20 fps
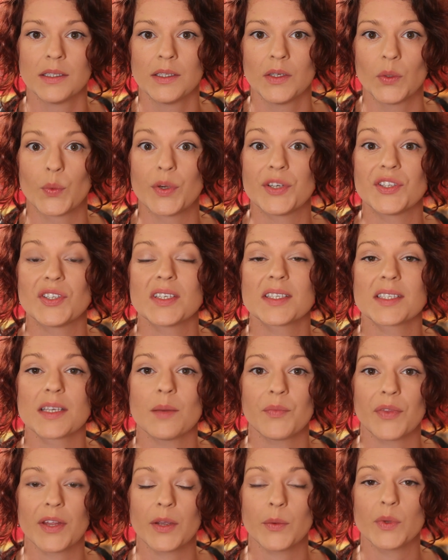which is
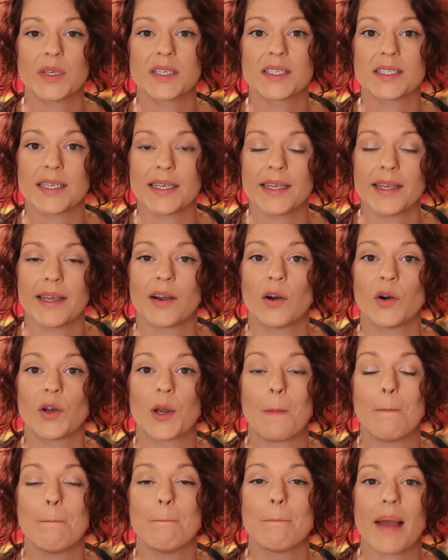something we're seeing on
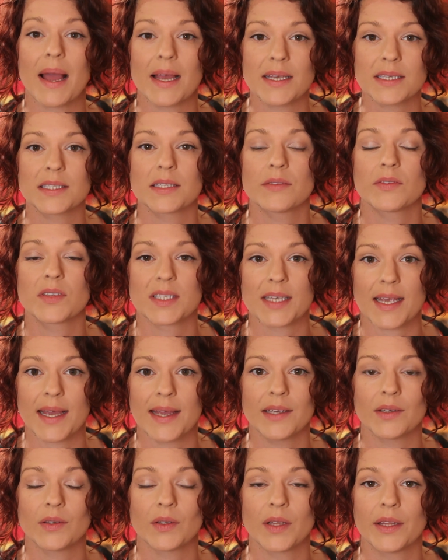a massive
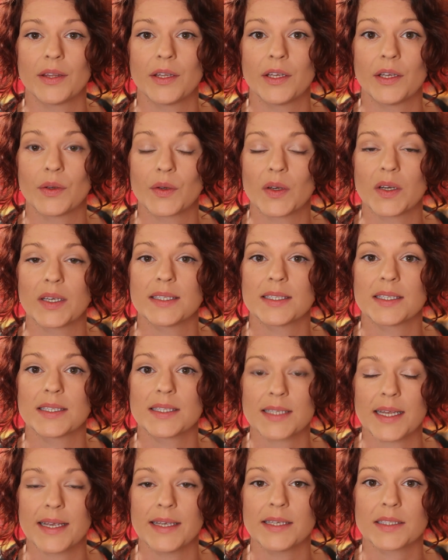scale in the United
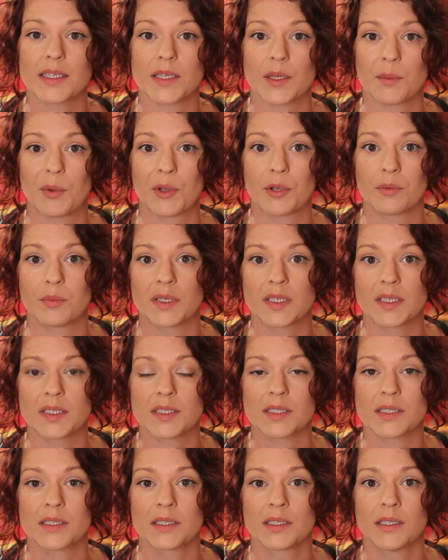States at the
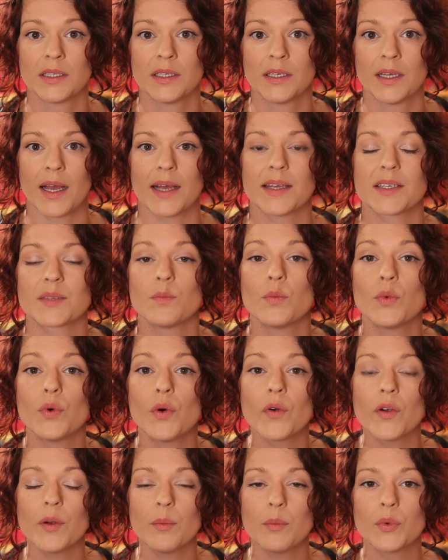moment, as
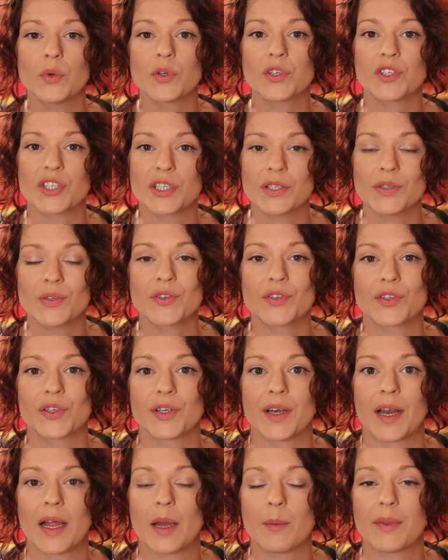more and more
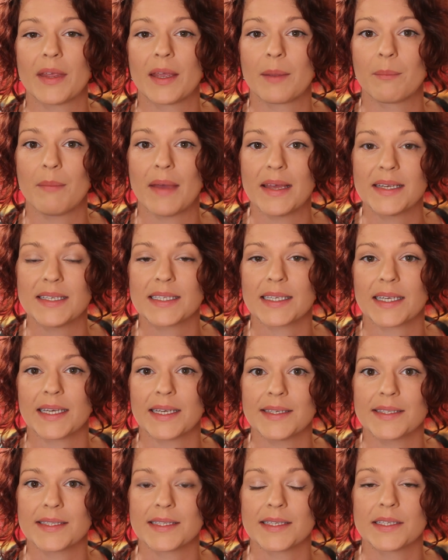children are being
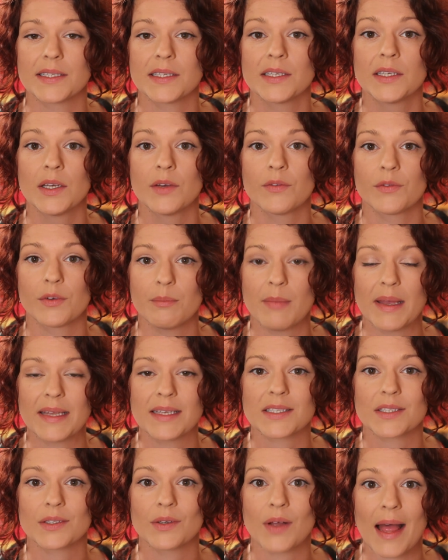medicated for
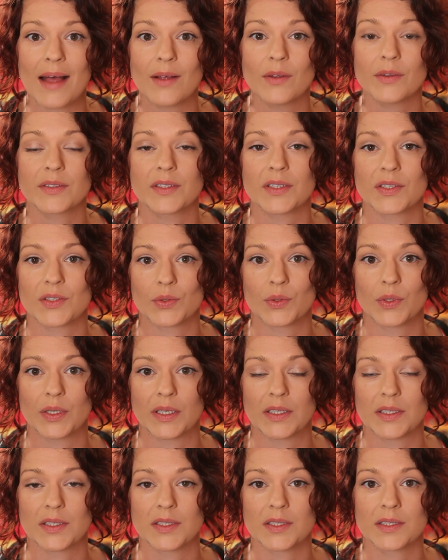mental health
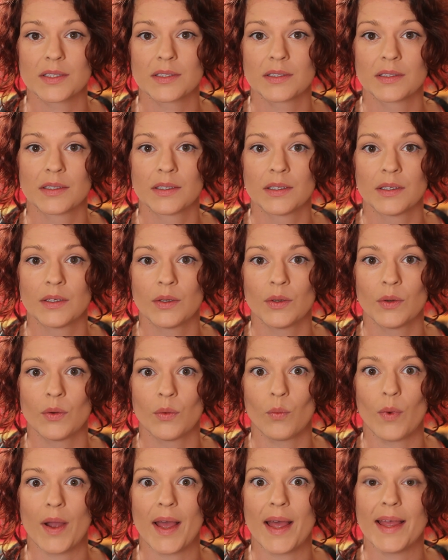disorders,
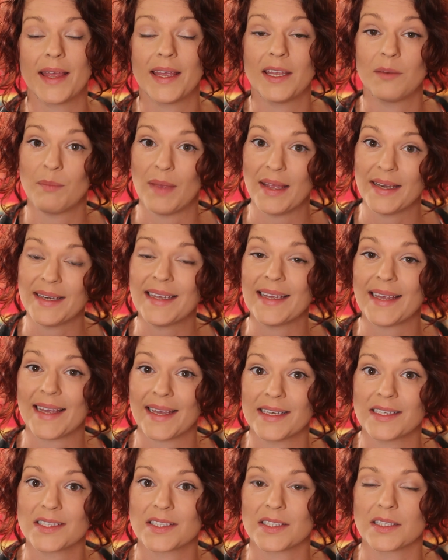where in many
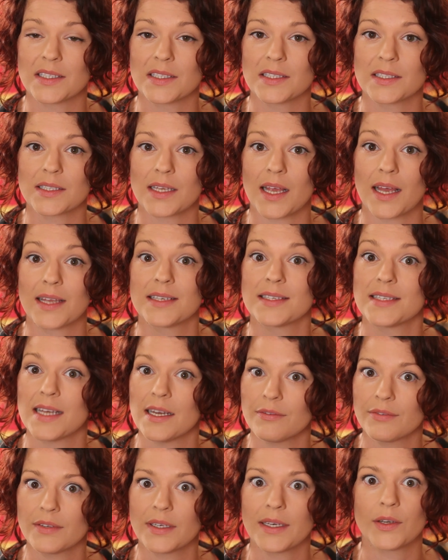cases, and
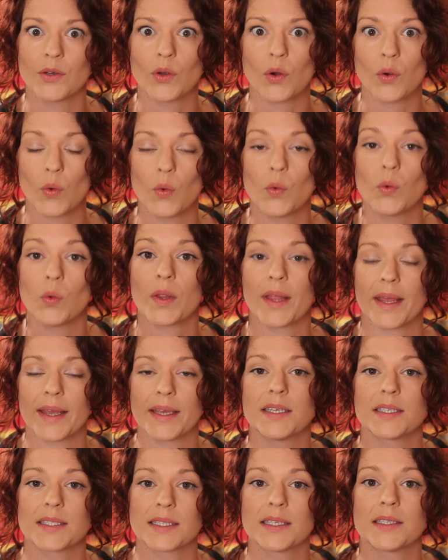definitely not all
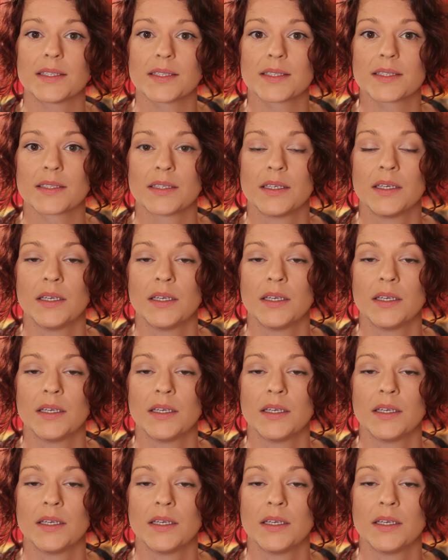cases,